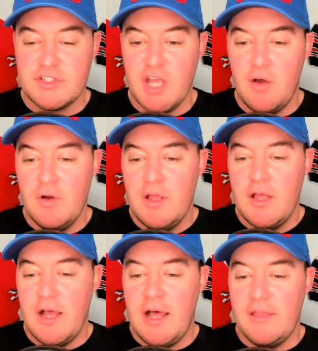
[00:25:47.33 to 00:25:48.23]
So
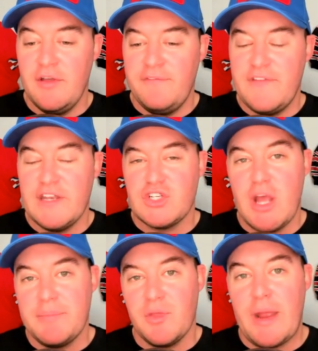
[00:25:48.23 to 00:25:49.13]
uh, they'll finish
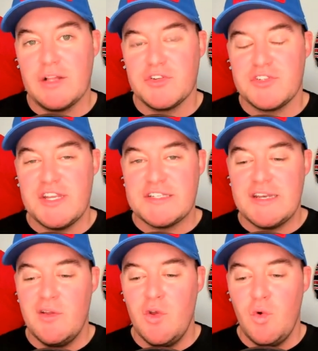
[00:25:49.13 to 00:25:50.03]
up the regular
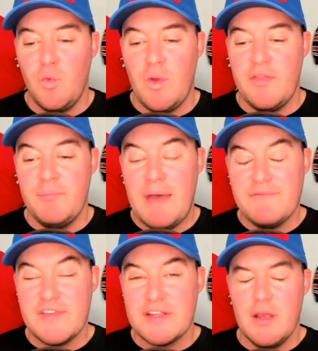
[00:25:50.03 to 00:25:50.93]
season with
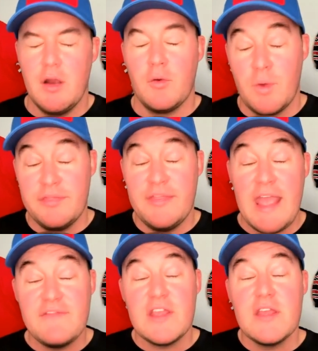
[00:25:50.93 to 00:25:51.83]
Memphis or with
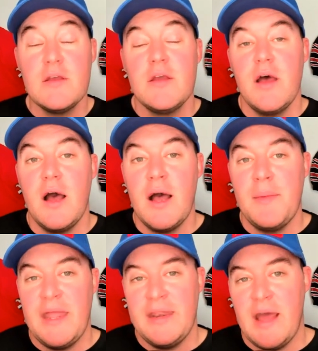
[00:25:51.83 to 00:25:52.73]
Navy, um,
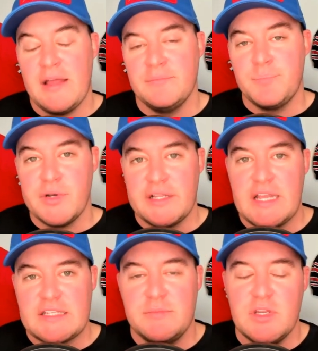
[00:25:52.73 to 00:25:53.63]
and I predict
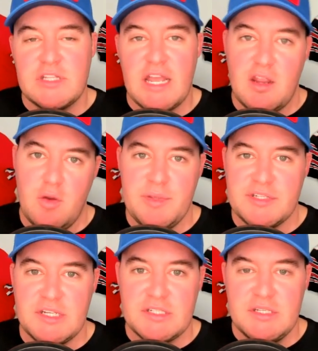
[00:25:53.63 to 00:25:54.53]
S M U to take care of
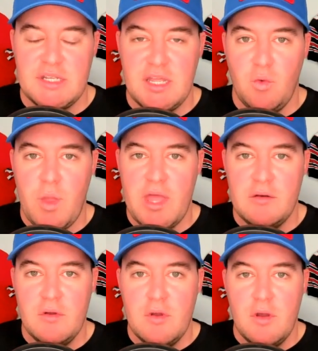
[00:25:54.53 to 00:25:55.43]
business and get a
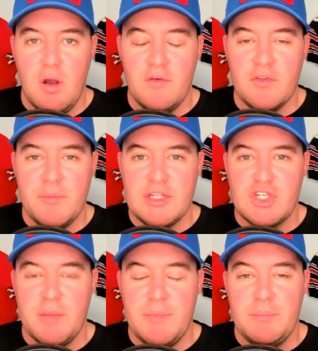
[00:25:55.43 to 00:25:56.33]
win over the
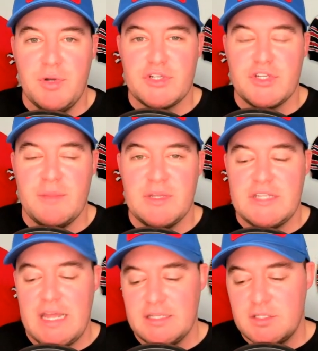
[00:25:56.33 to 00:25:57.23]
midshipmen, pushing them to
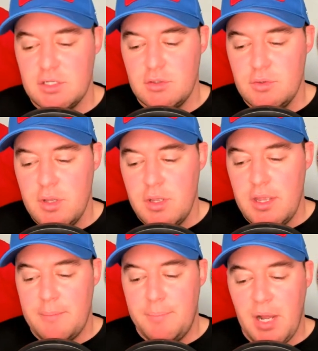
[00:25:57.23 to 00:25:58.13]
ten and two
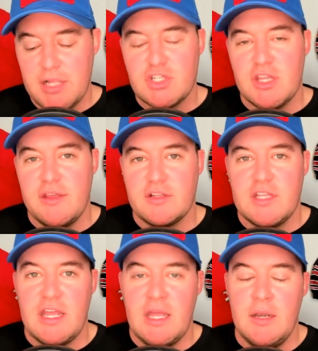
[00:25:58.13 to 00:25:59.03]
and punching their
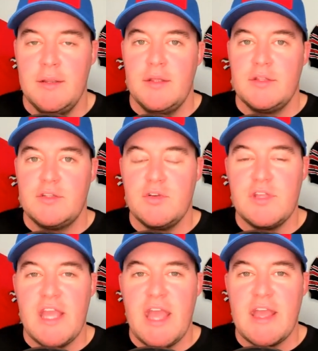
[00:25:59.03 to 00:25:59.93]
ticket to
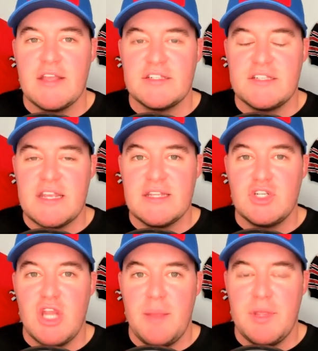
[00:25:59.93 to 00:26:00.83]
the A A C
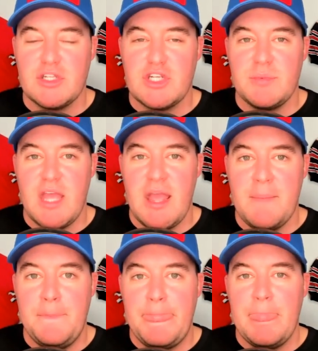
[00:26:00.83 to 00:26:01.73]
championship game